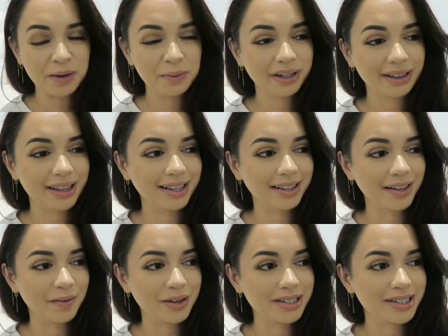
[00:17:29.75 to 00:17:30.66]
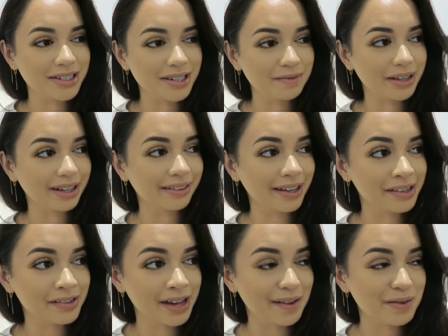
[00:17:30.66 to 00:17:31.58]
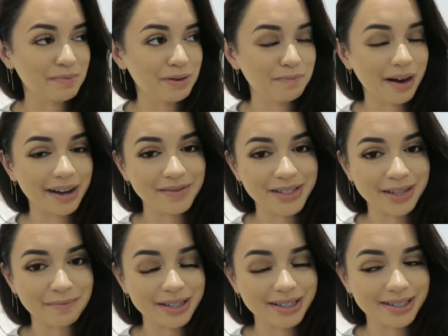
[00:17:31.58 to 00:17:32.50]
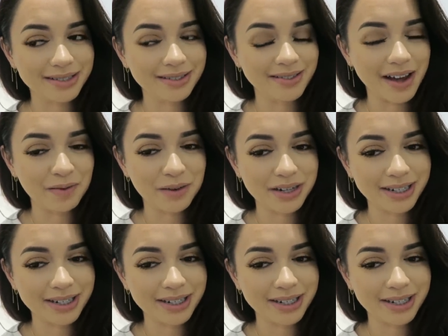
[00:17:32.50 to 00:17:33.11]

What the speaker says: You wouldn't think that going to gym like late at night would be part of someone's night